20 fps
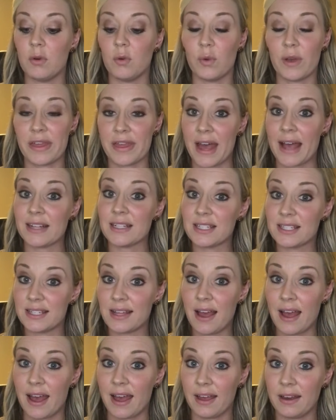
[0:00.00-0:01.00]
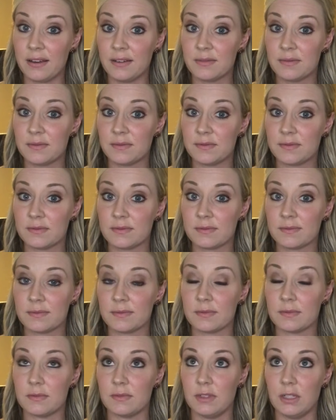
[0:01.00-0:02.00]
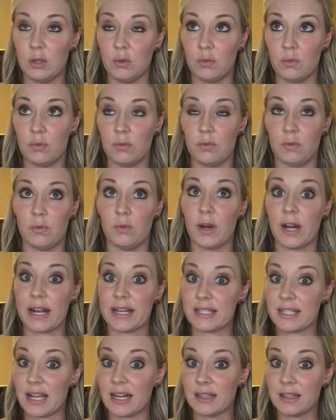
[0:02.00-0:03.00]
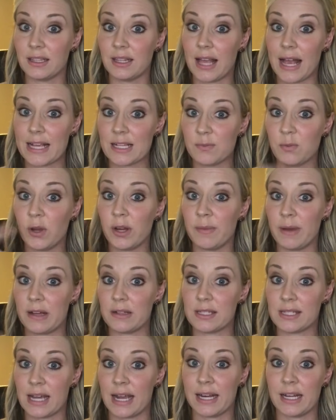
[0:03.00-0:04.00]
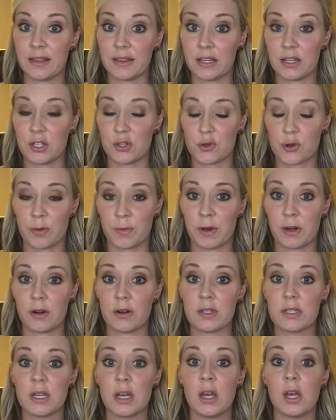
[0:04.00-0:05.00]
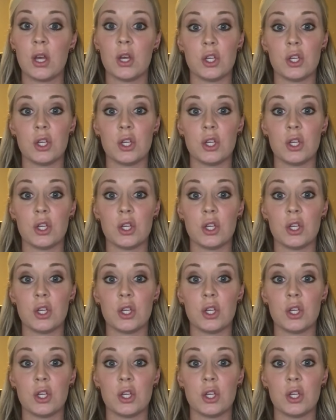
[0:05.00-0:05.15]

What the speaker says: With that said, what I said in the last point about signing the distributors,